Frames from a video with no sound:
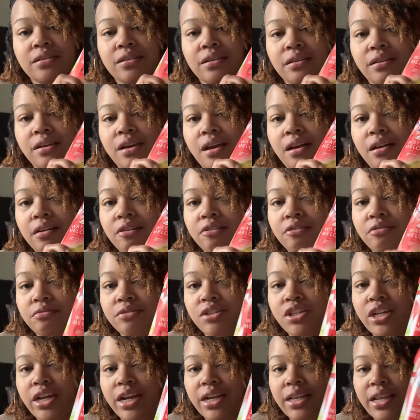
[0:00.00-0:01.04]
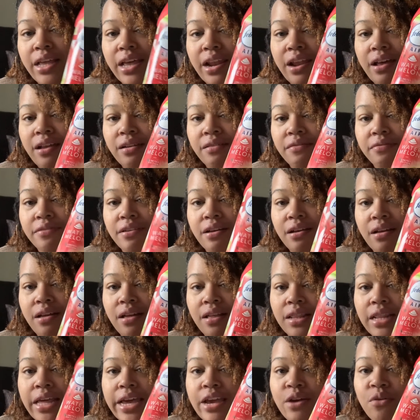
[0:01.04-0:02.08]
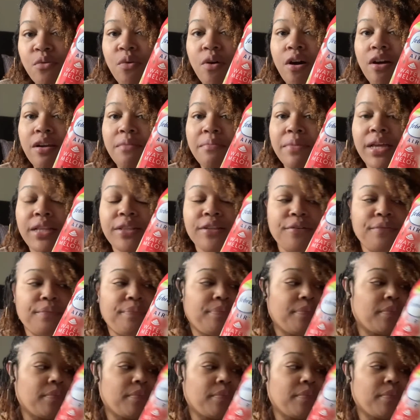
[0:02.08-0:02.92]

So y'all go check that out if y'all like watermelon.